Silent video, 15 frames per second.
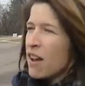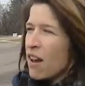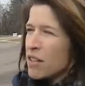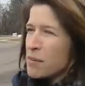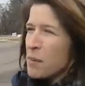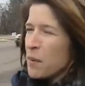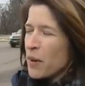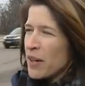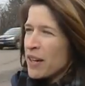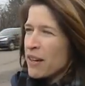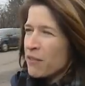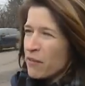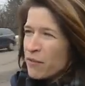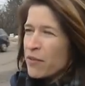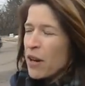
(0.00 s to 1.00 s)
City Hall has been
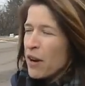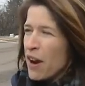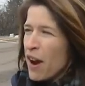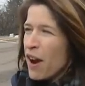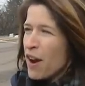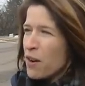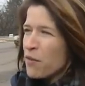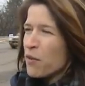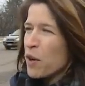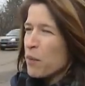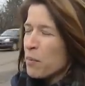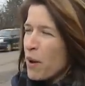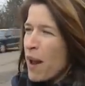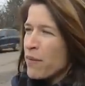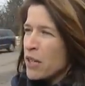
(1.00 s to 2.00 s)
working very hard
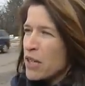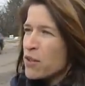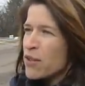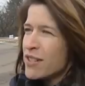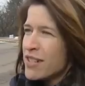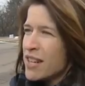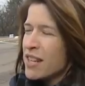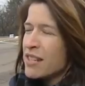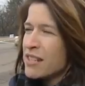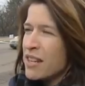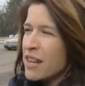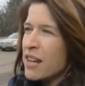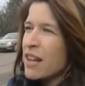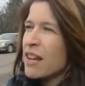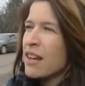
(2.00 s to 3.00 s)
for private interests in the
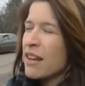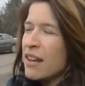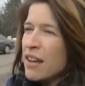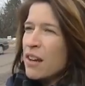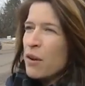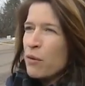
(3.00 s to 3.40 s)
city, and